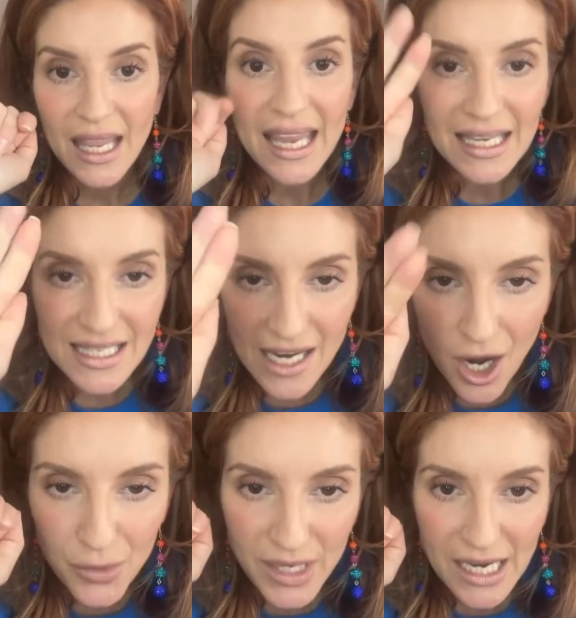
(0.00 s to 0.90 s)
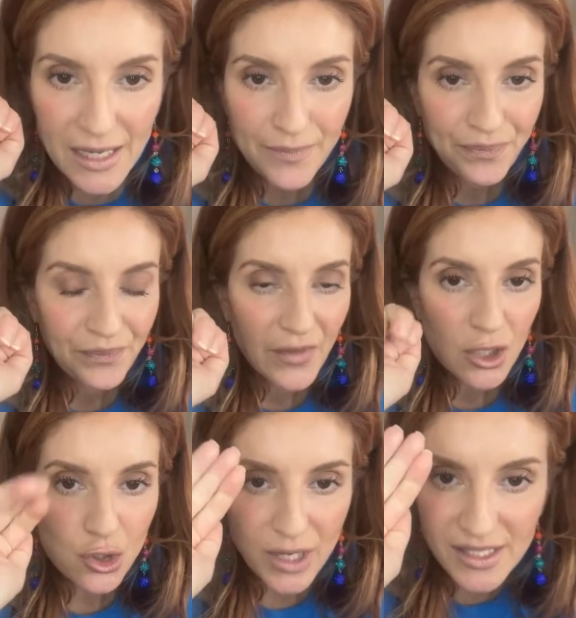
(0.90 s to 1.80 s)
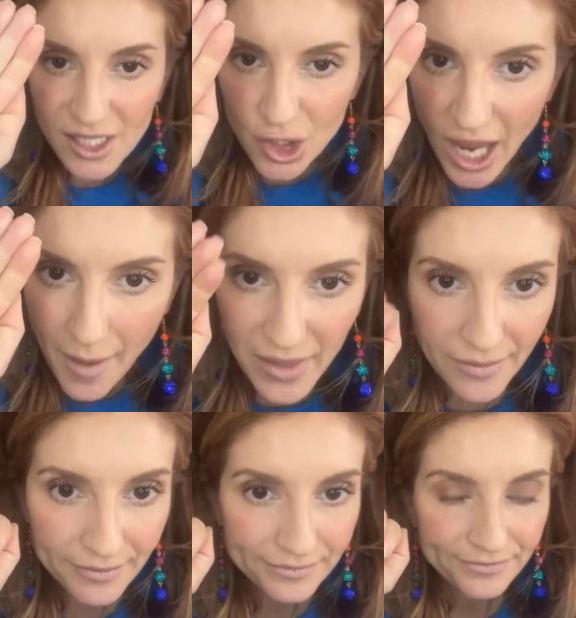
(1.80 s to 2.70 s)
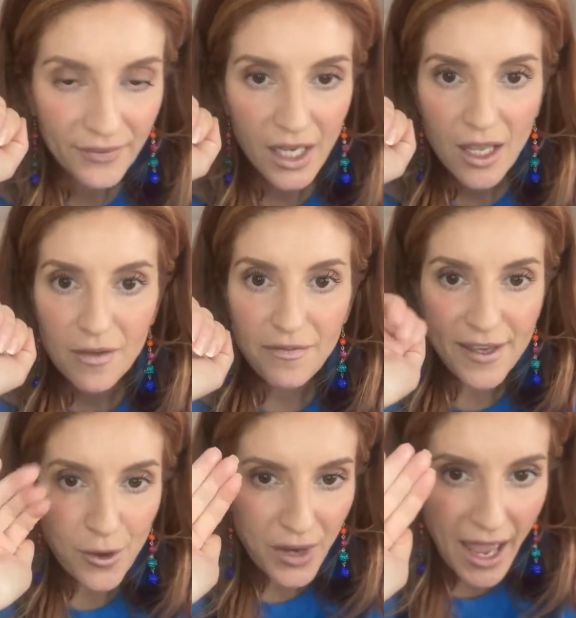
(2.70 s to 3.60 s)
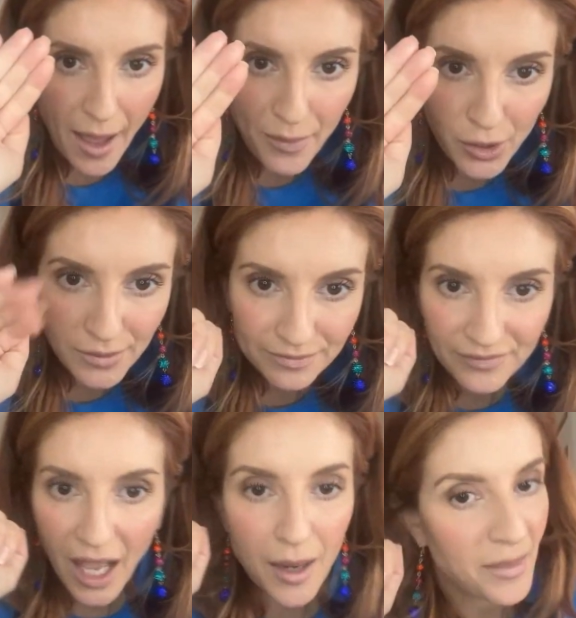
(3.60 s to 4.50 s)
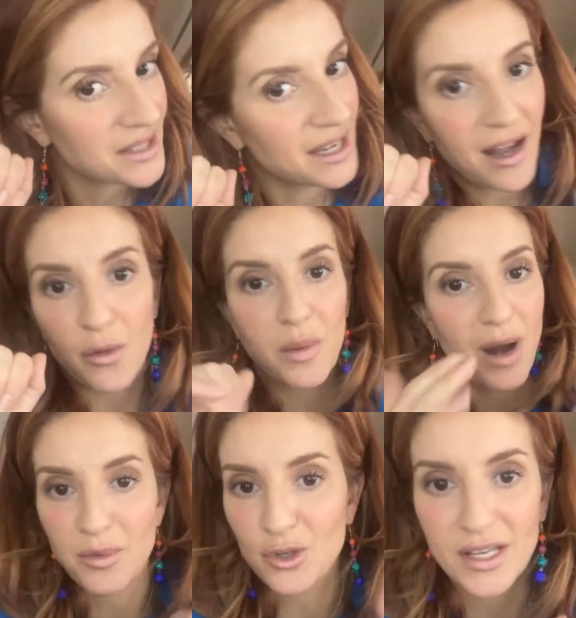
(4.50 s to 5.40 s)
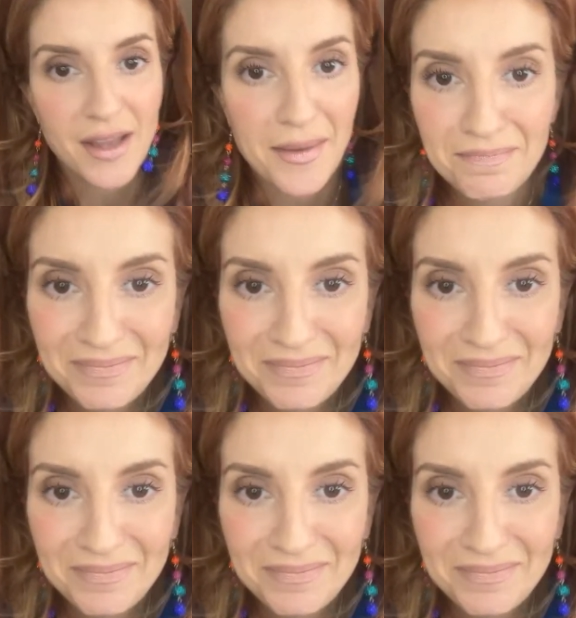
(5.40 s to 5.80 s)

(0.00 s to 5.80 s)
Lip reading: Indy RE, Tracy Chapman, Fiona Apple, and I'm going to say another one, Barbra Streisand.